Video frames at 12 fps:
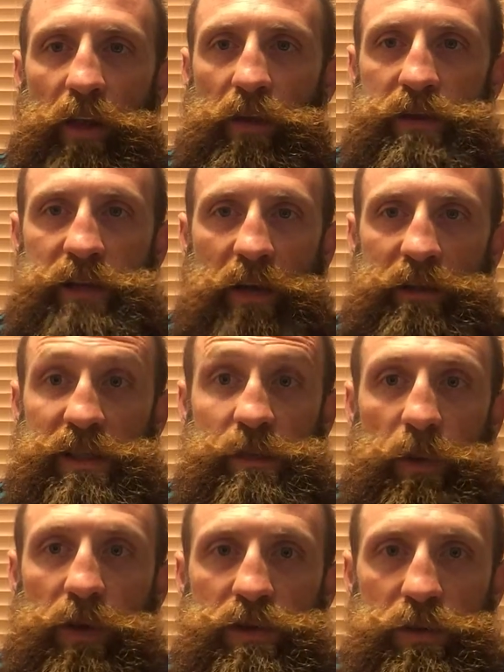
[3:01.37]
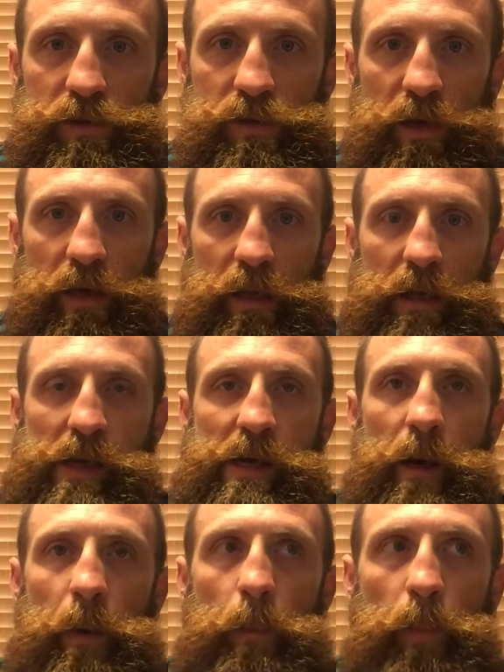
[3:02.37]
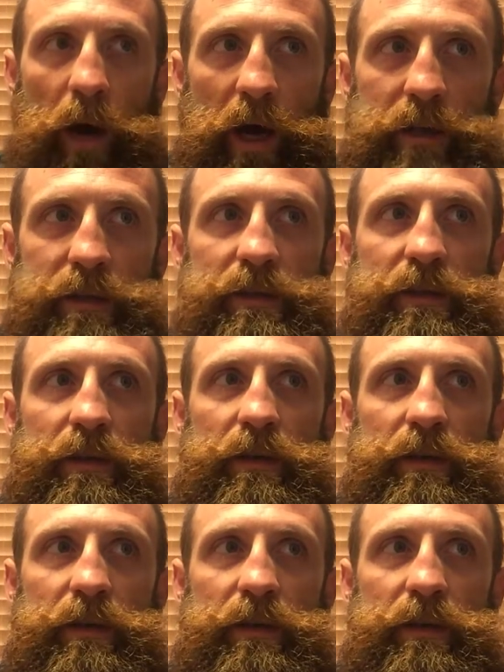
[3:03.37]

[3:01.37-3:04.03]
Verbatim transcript: others down the spiritual journey. But